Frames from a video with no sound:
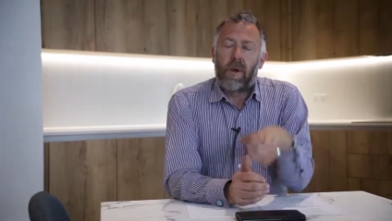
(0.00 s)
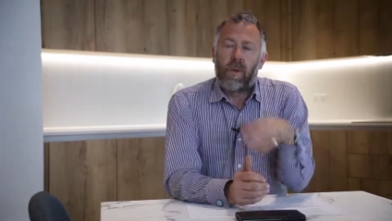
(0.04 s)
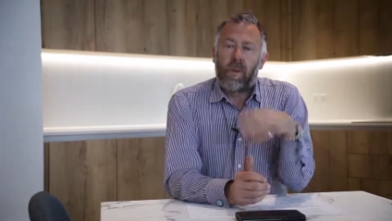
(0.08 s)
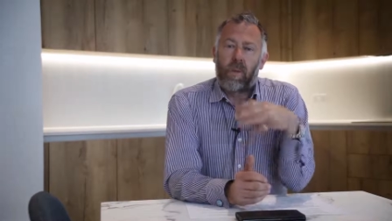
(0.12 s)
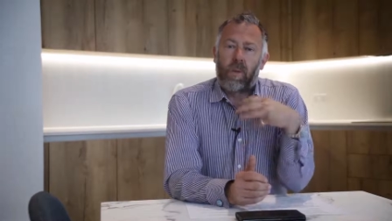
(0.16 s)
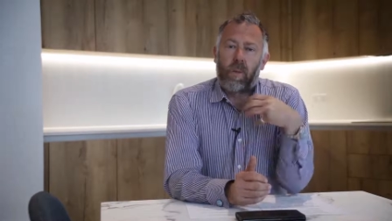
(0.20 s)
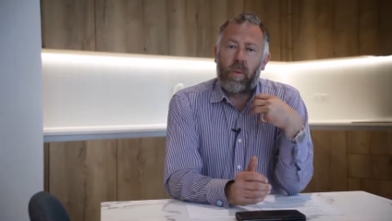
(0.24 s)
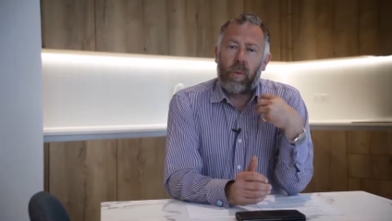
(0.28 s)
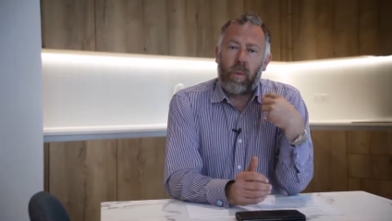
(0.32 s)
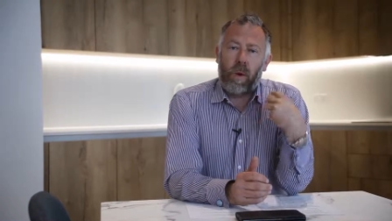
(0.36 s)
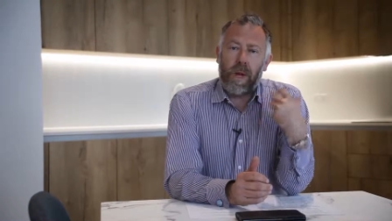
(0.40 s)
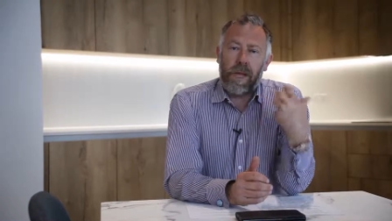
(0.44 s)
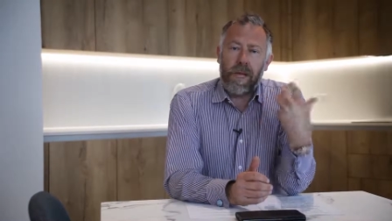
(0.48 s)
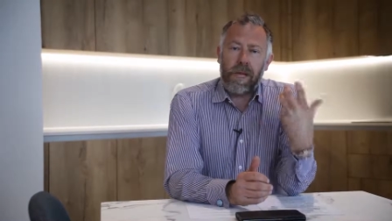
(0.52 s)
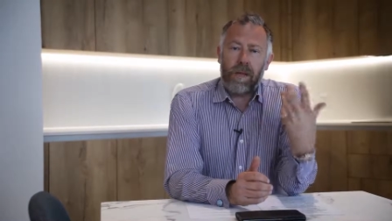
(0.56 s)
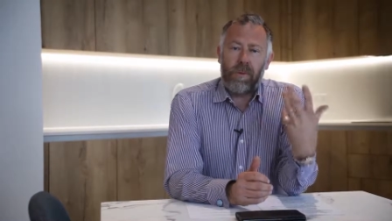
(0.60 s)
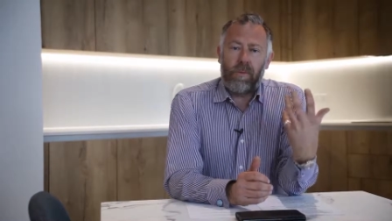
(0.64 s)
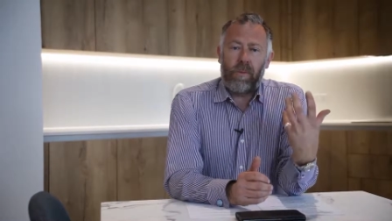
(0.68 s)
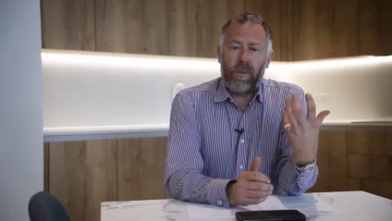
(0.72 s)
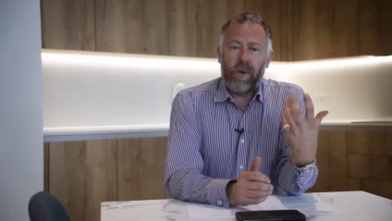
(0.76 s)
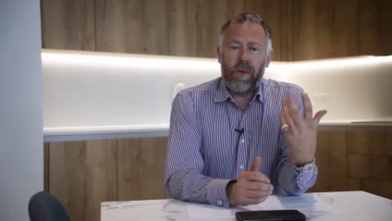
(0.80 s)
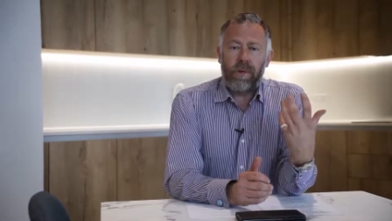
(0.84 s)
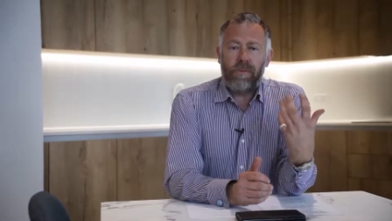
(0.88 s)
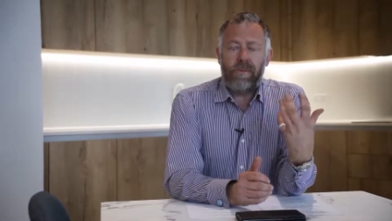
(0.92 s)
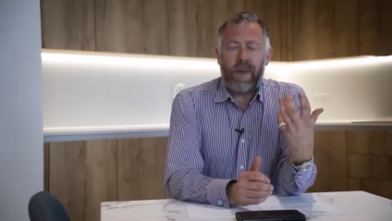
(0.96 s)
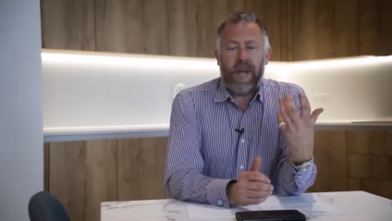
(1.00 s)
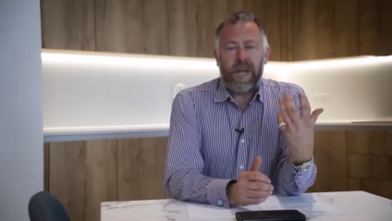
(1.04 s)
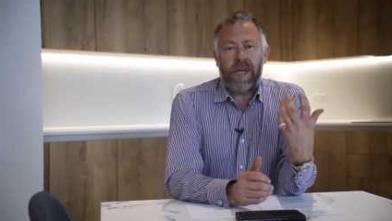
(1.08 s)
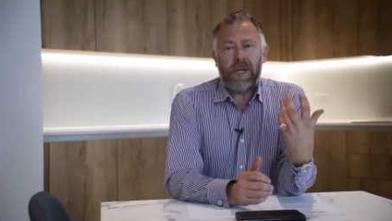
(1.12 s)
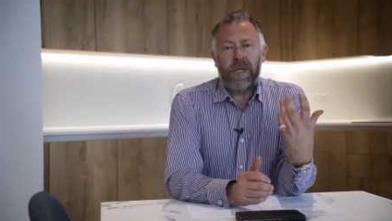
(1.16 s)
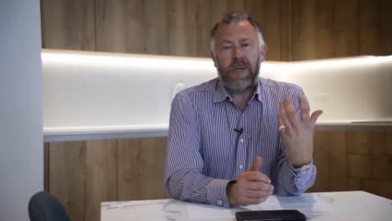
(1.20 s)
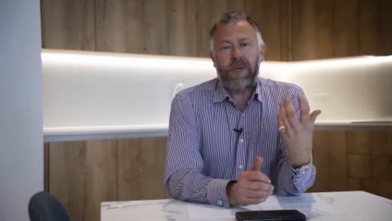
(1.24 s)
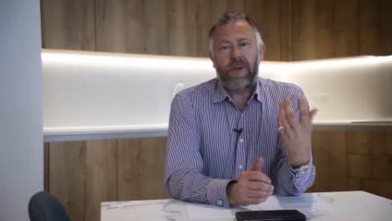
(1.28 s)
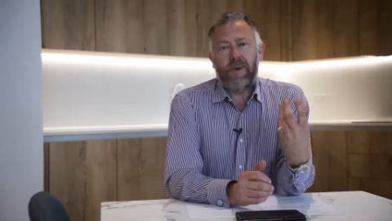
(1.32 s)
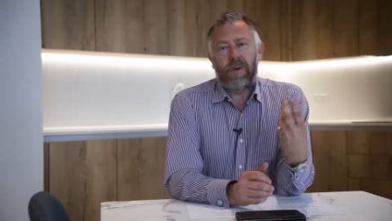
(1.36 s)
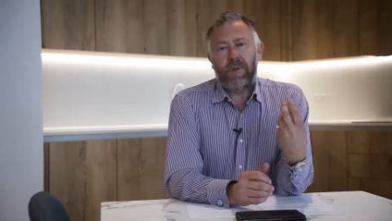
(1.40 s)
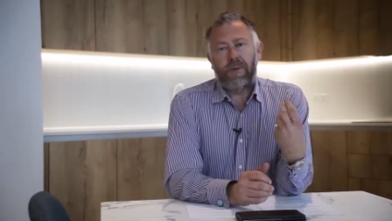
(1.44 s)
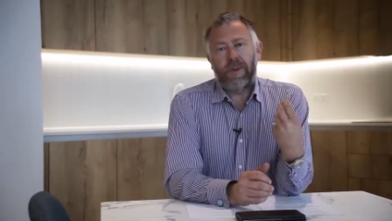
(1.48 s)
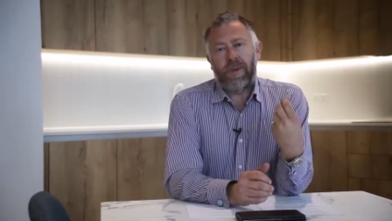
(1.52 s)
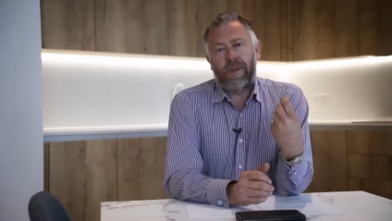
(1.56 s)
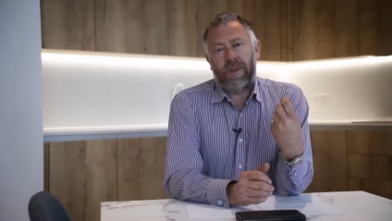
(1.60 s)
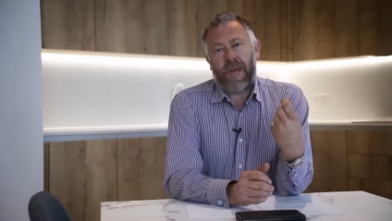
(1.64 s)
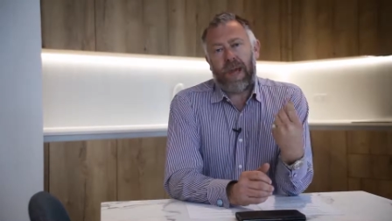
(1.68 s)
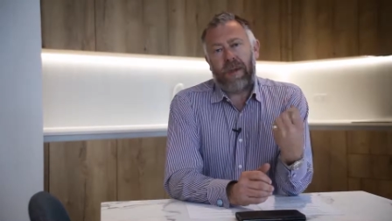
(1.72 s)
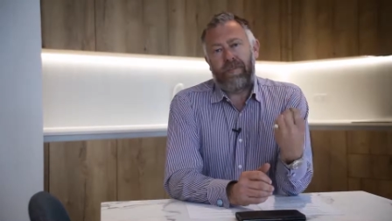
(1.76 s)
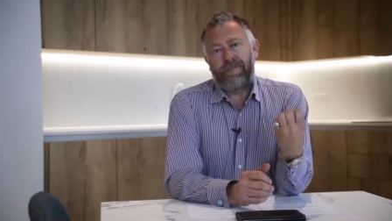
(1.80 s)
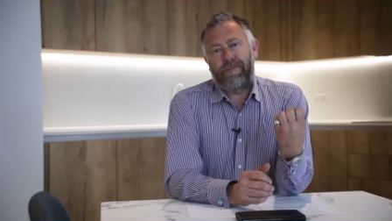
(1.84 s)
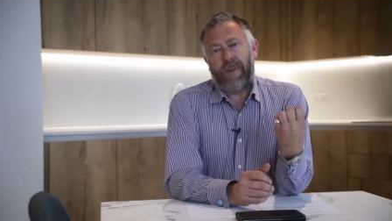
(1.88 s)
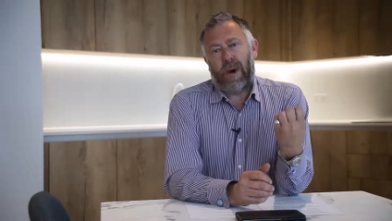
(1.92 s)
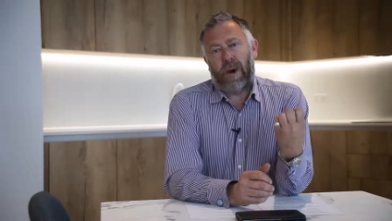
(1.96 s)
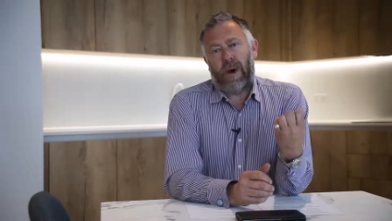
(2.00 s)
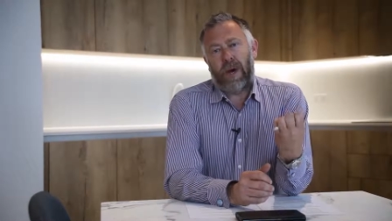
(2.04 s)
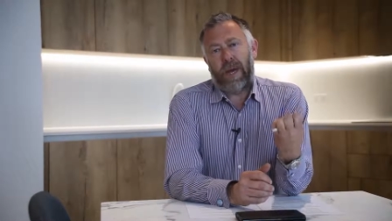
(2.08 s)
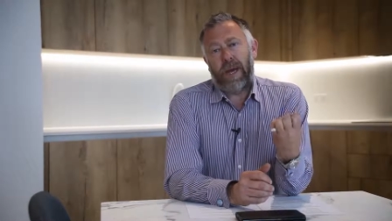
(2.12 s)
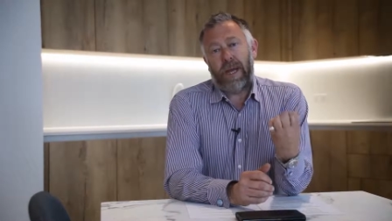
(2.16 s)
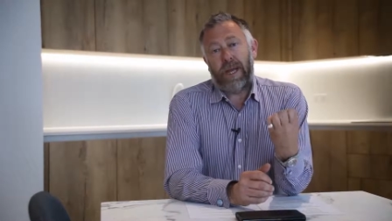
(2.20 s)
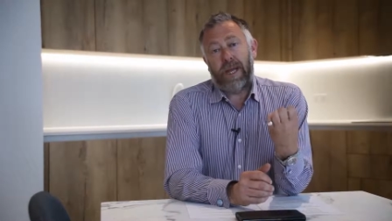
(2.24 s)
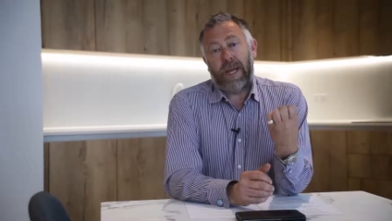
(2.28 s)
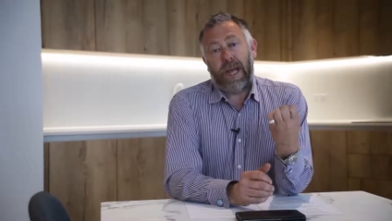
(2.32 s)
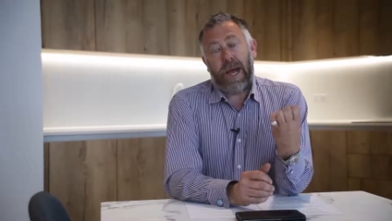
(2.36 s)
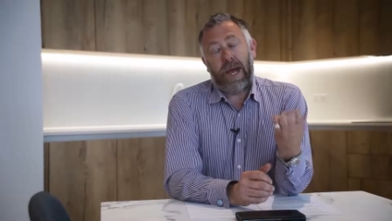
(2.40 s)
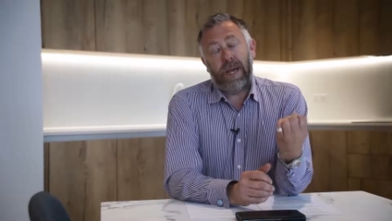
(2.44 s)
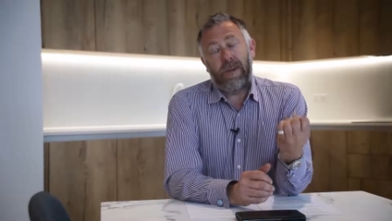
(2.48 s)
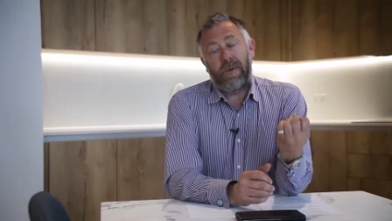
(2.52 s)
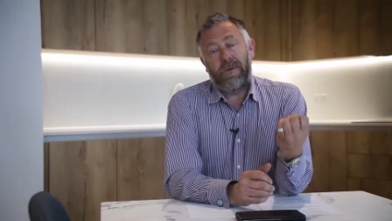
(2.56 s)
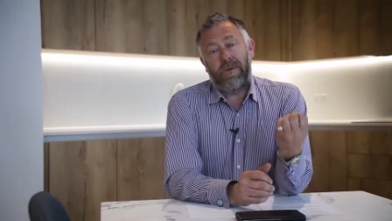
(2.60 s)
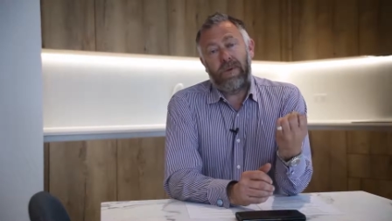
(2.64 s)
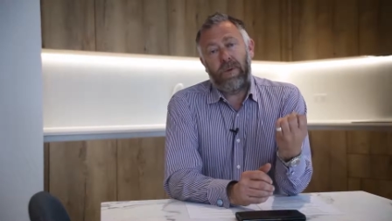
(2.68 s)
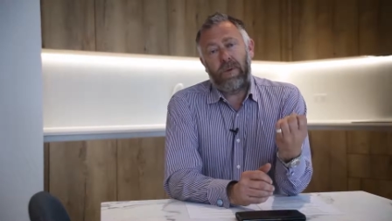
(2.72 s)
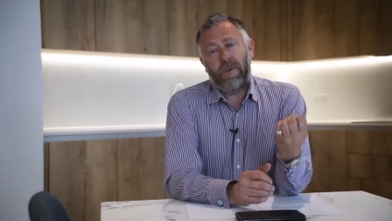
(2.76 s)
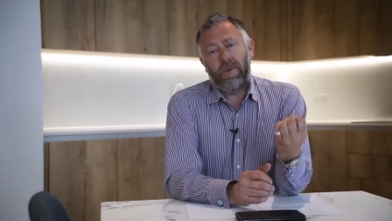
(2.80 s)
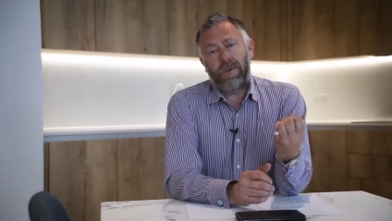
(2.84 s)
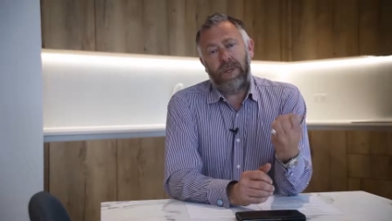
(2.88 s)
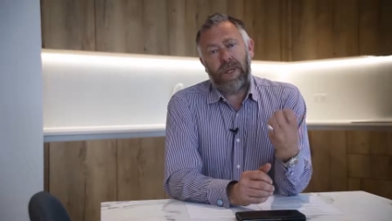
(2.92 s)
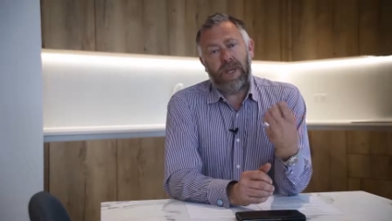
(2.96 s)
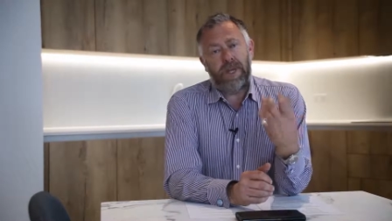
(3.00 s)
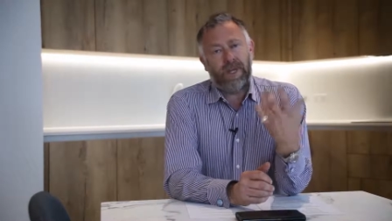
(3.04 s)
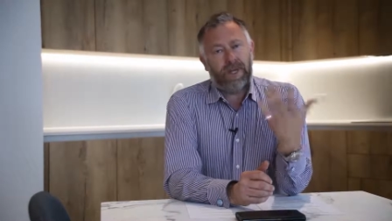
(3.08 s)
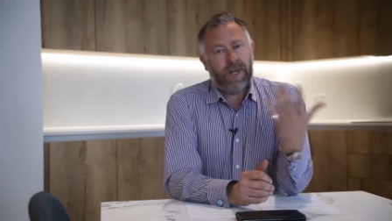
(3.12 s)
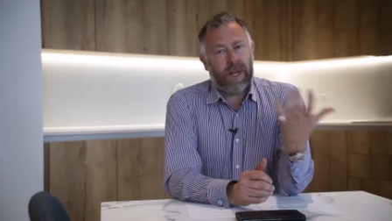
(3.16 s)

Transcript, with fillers: we will make sure that that buyer can afford it.